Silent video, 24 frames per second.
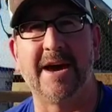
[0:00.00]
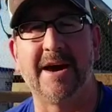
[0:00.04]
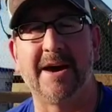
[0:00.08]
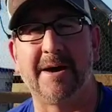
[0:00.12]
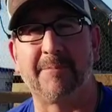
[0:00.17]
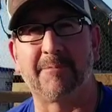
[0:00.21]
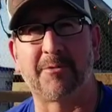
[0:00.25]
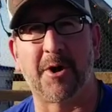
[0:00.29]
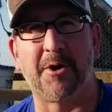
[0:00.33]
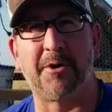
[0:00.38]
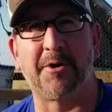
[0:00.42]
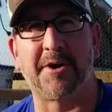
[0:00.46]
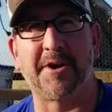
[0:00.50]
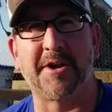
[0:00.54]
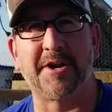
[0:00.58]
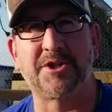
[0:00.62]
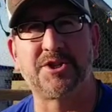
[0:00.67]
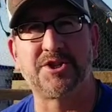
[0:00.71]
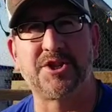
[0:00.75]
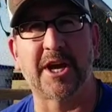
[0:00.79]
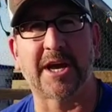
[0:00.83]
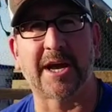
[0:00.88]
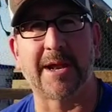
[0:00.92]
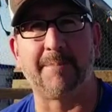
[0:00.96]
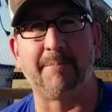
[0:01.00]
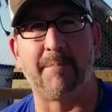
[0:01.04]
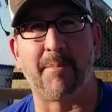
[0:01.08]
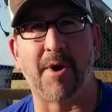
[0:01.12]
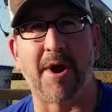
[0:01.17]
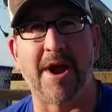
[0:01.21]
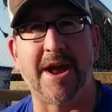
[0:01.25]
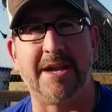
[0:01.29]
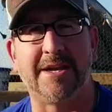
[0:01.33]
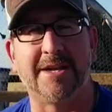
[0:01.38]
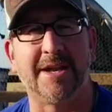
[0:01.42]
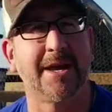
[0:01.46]
I'm calling it a chicken
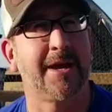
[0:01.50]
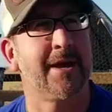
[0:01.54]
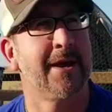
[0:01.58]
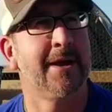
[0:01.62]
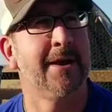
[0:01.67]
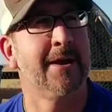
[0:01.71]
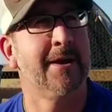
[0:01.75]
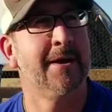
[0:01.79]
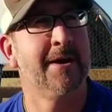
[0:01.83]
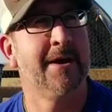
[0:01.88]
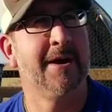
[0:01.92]
branding,